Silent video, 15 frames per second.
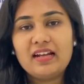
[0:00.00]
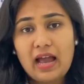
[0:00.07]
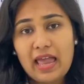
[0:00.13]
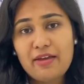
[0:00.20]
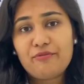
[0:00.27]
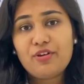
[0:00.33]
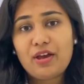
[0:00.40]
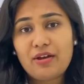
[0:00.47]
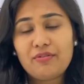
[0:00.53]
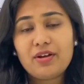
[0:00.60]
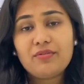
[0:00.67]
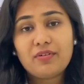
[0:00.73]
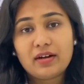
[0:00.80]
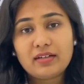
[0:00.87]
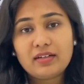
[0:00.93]
Have you ever
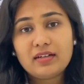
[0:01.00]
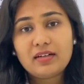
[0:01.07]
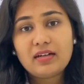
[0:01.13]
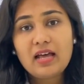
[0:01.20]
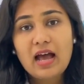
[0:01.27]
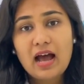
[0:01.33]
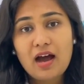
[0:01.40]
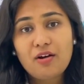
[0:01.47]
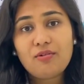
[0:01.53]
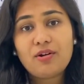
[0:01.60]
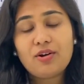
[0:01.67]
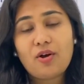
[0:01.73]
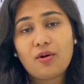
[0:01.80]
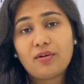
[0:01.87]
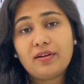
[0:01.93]
wondered how a
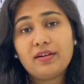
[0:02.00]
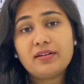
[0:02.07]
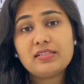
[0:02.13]
doctor